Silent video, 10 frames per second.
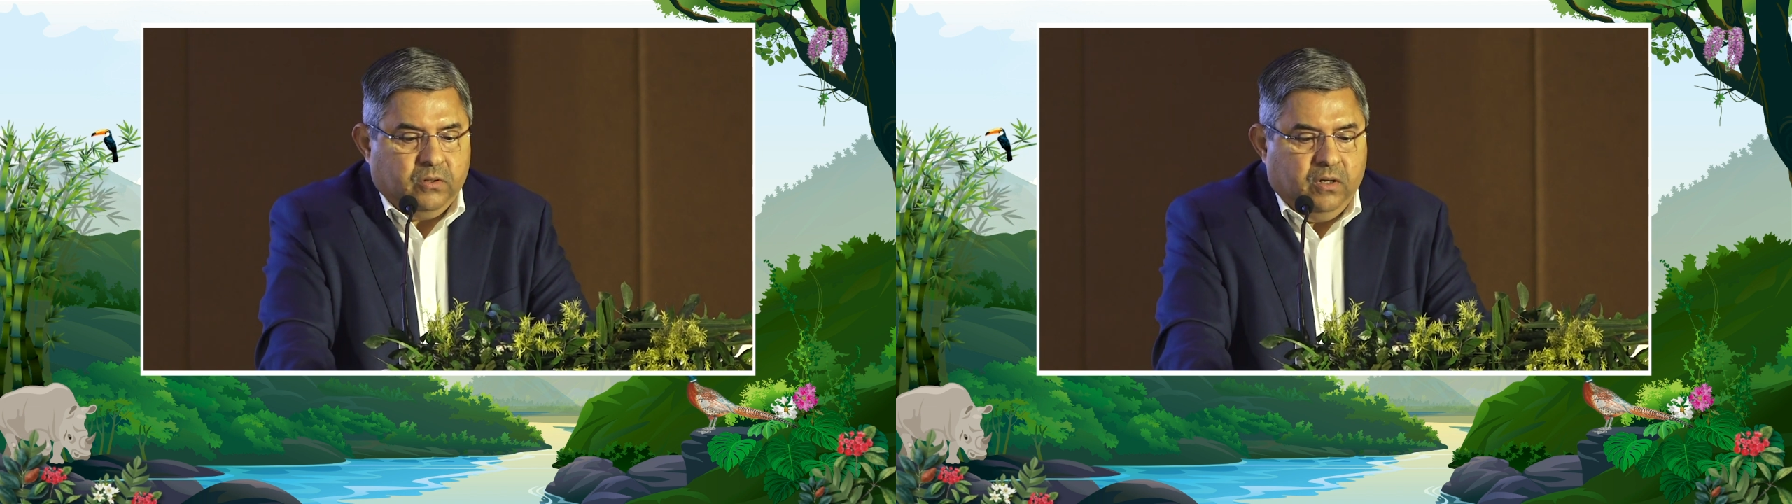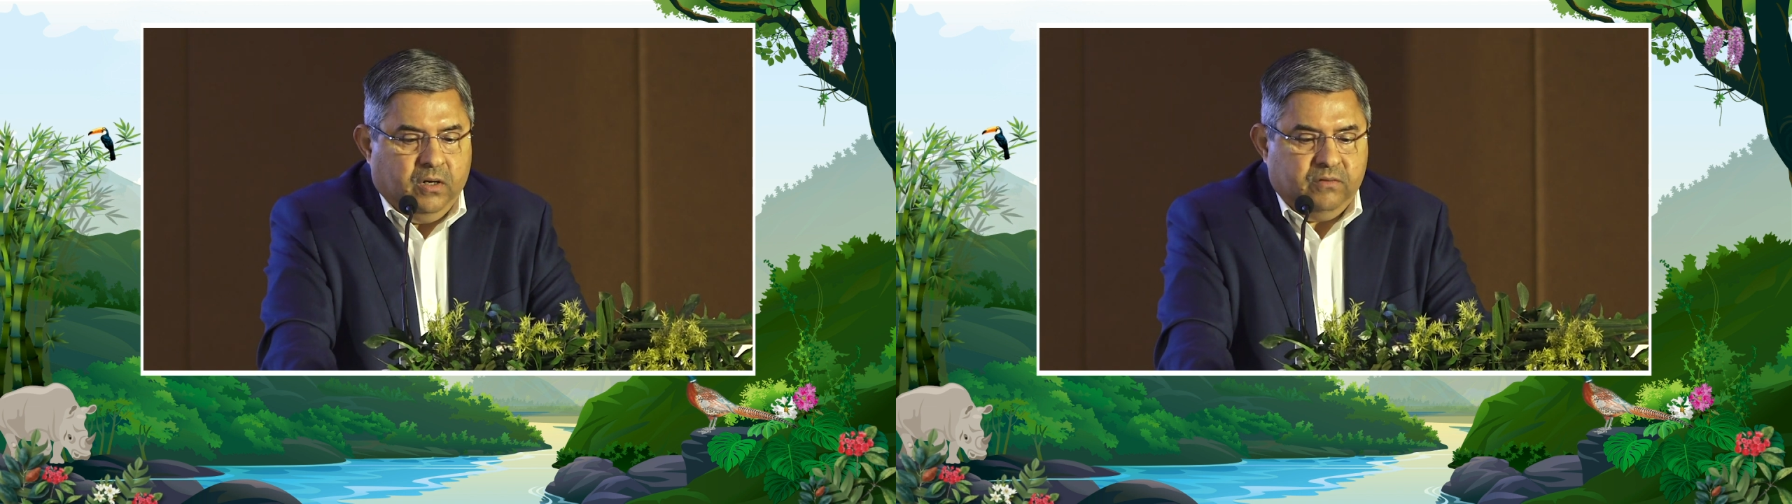to
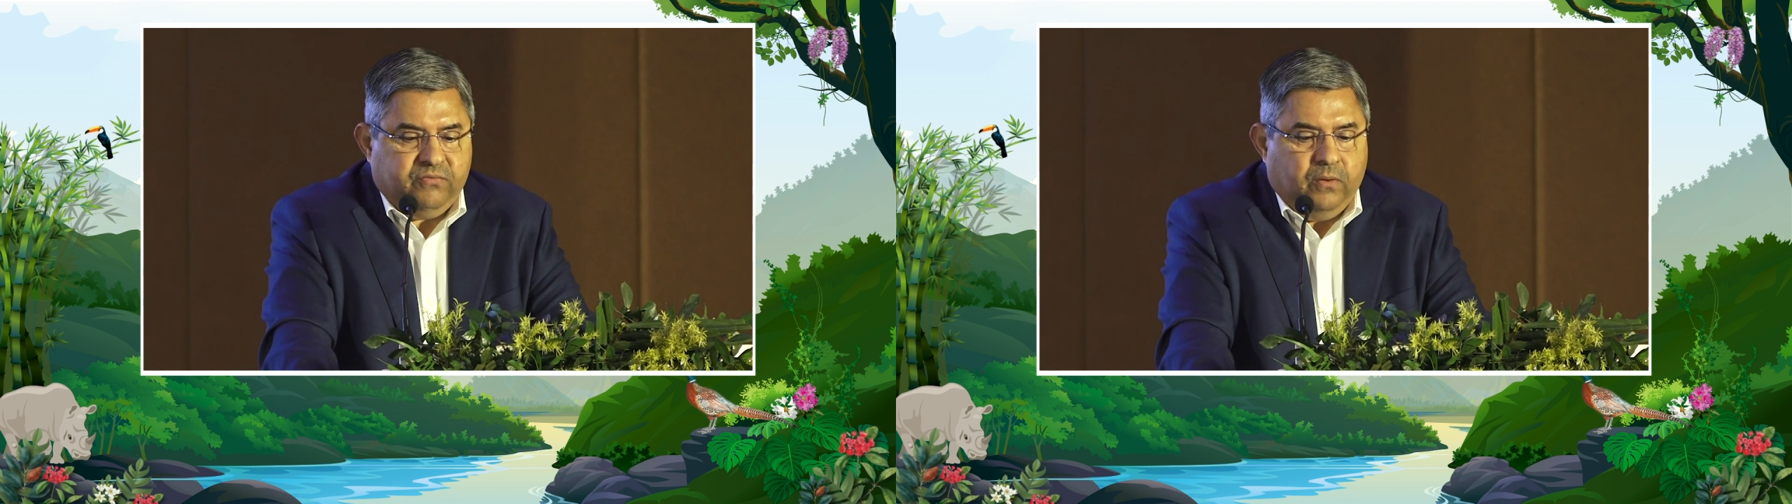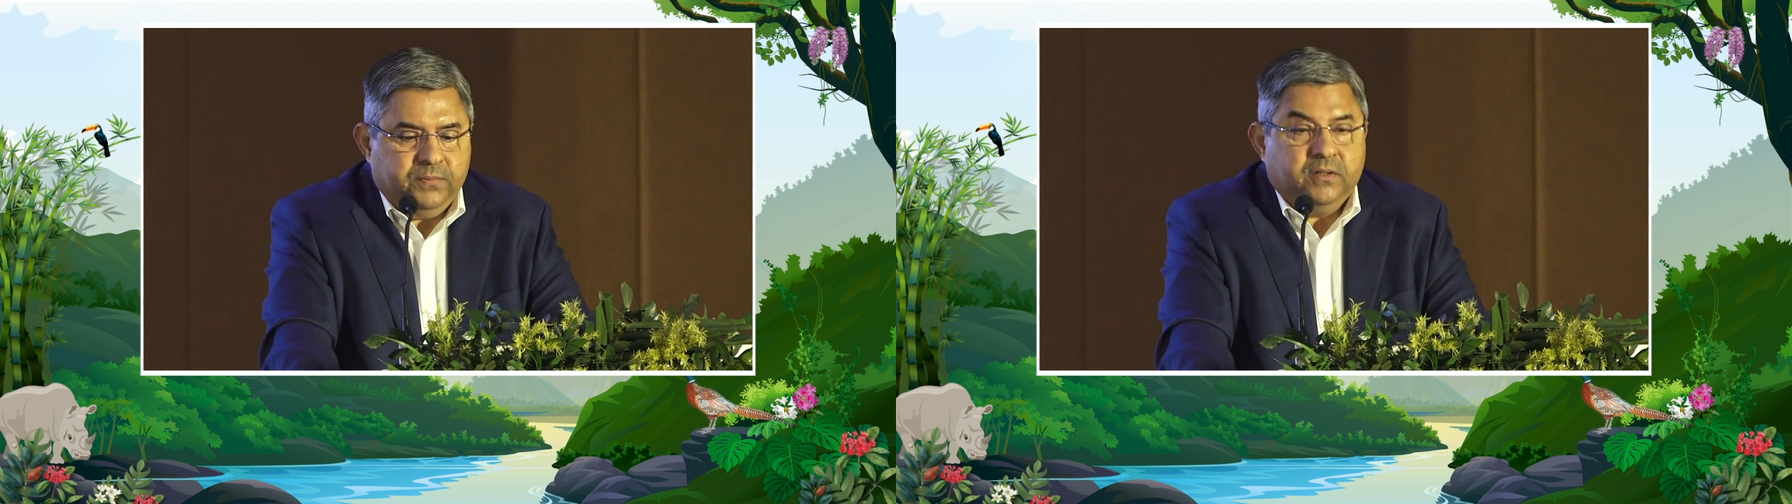
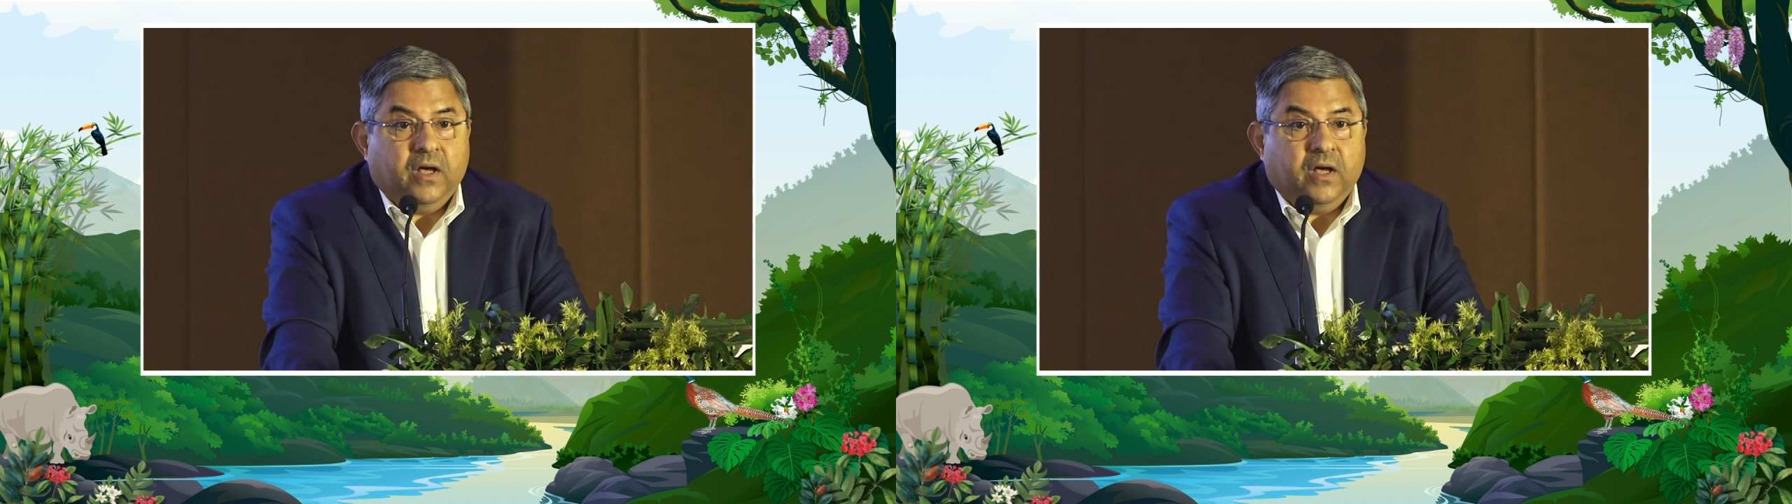learn from the